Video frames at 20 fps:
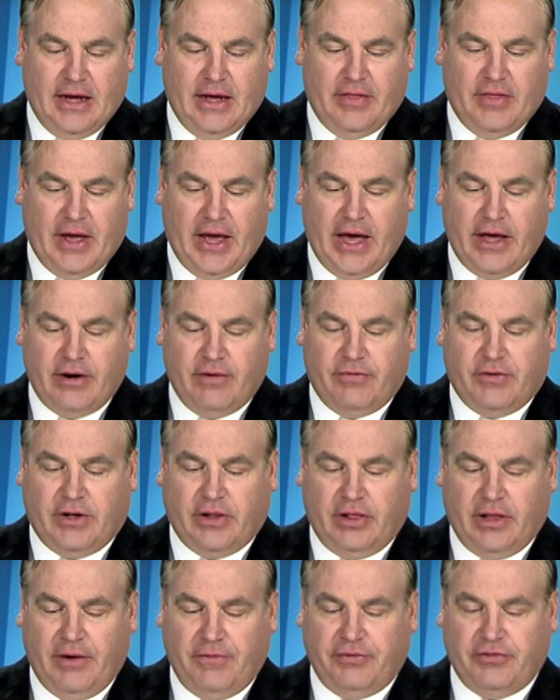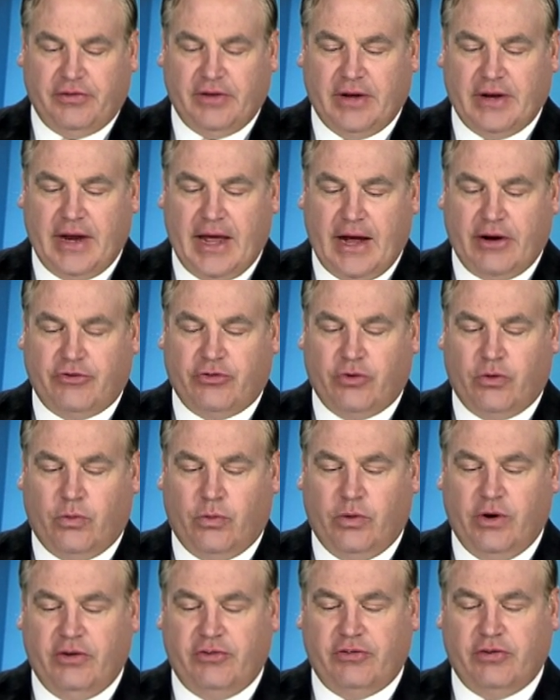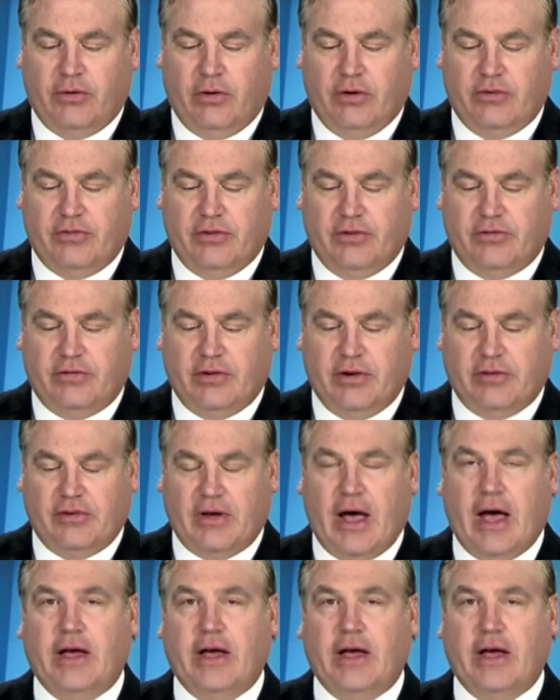The head of Cliffs Natural Resources says